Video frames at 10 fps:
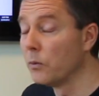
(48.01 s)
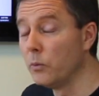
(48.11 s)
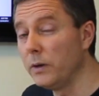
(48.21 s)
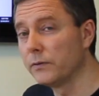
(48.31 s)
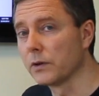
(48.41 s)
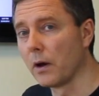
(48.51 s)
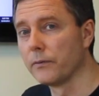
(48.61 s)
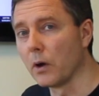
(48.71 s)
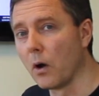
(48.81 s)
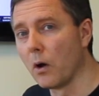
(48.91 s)
We've
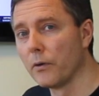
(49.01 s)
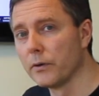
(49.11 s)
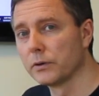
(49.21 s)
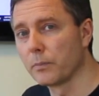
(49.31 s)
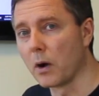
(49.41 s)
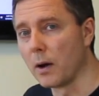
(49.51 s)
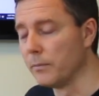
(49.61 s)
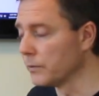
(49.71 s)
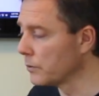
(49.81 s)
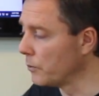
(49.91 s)
solved all those
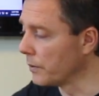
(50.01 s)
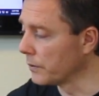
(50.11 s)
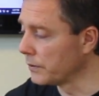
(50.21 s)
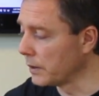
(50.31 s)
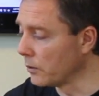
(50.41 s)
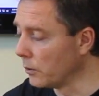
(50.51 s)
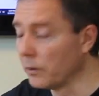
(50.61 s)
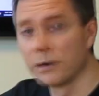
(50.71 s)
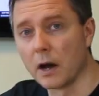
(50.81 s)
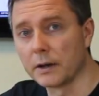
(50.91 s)
problems with a
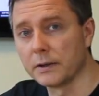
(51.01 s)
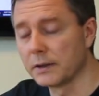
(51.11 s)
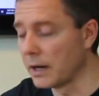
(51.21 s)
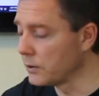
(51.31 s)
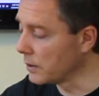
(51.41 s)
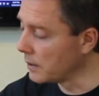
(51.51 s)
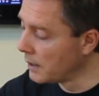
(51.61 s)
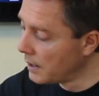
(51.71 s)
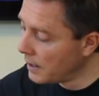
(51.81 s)
single docking station.